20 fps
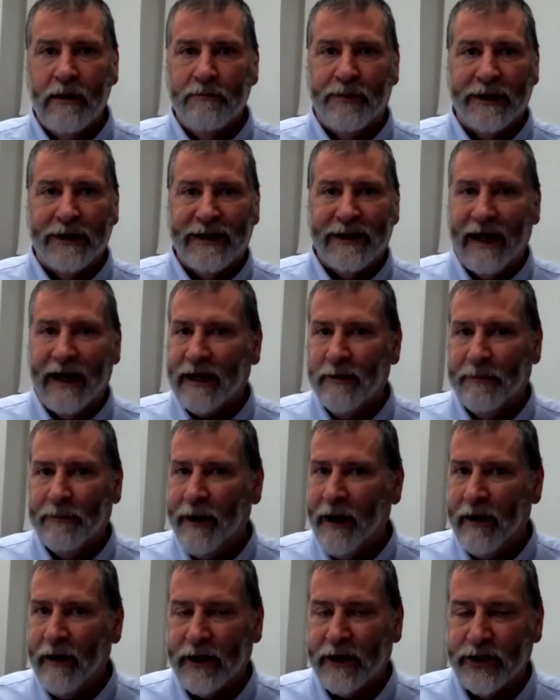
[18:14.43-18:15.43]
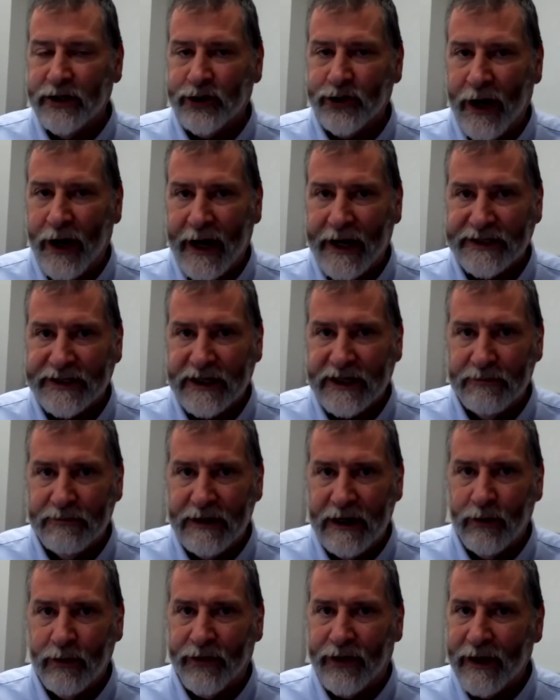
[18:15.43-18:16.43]
But that compare and contrast can
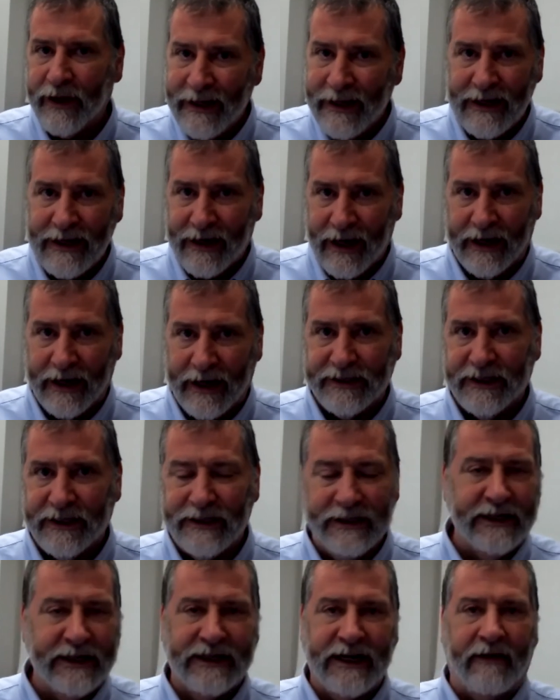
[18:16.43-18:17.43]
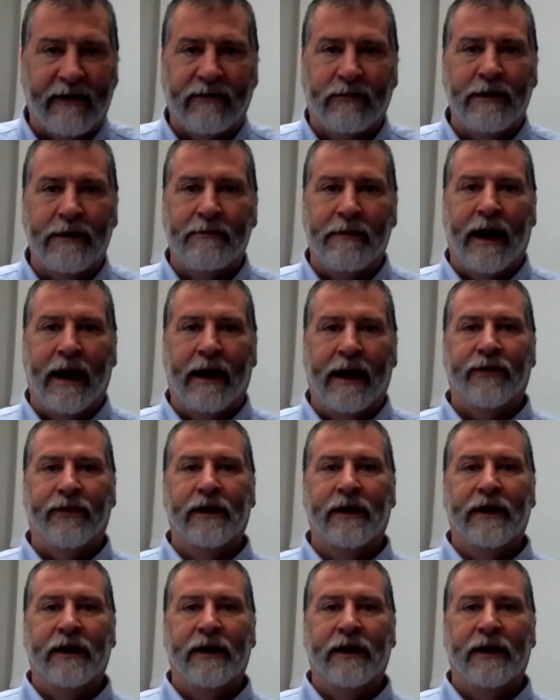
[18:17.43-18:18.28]
be with any content. It doesn't have to be math.